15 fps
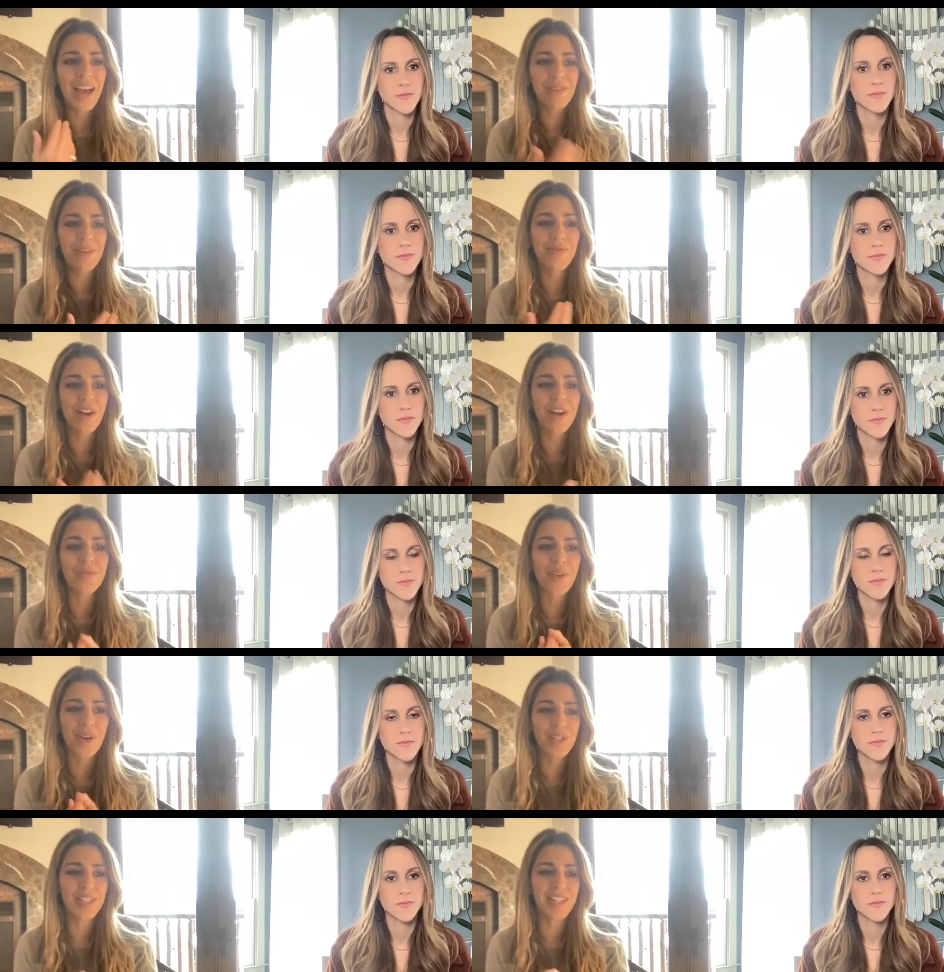Speaker 1: I have a
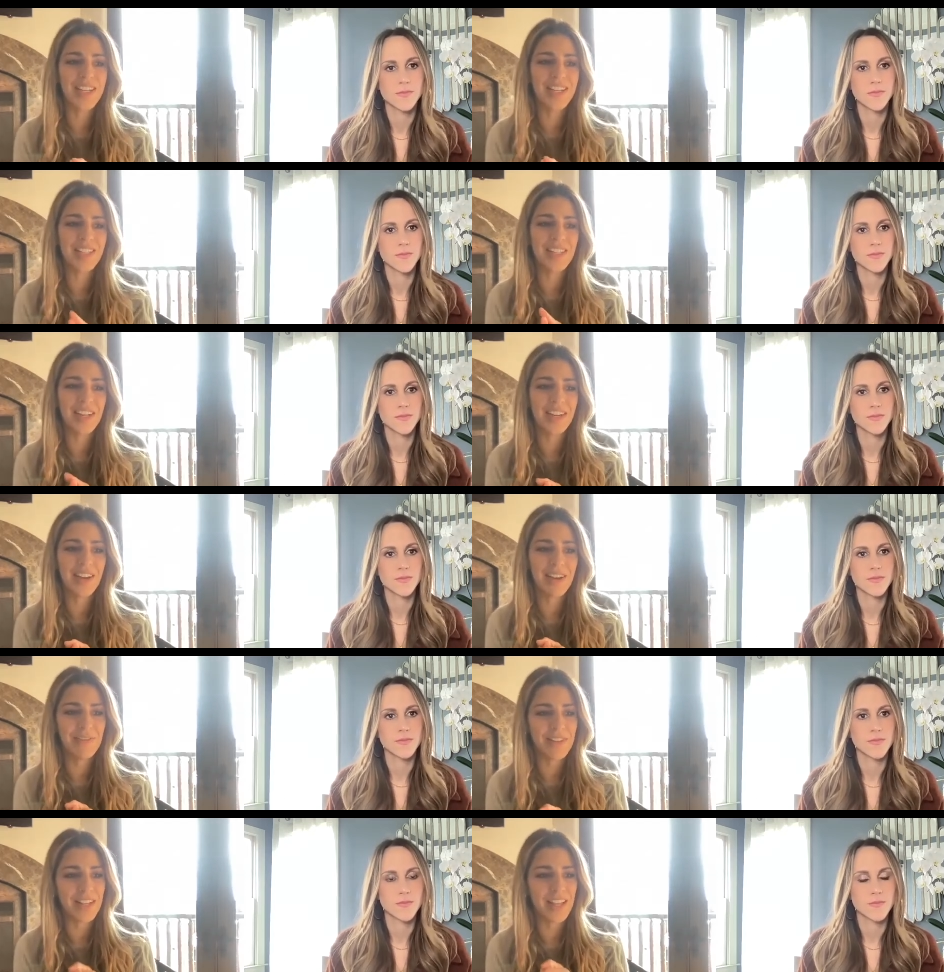front row seat to,
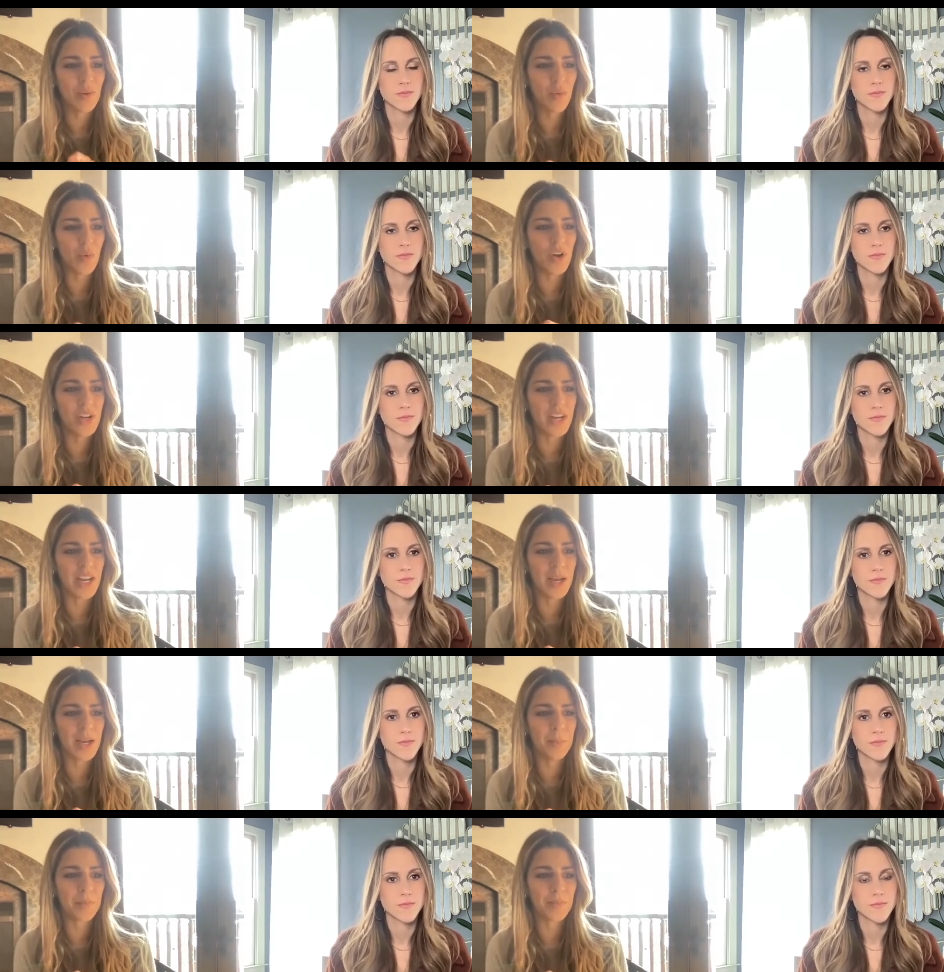I feel like what,
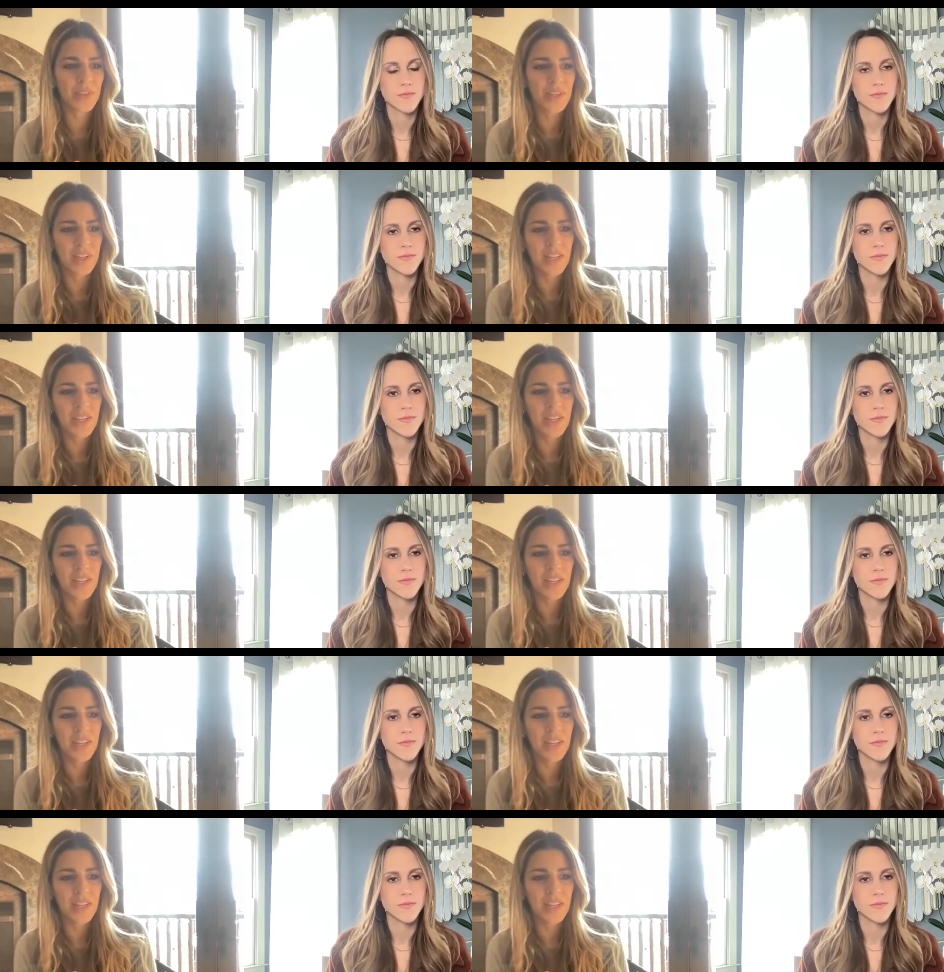um,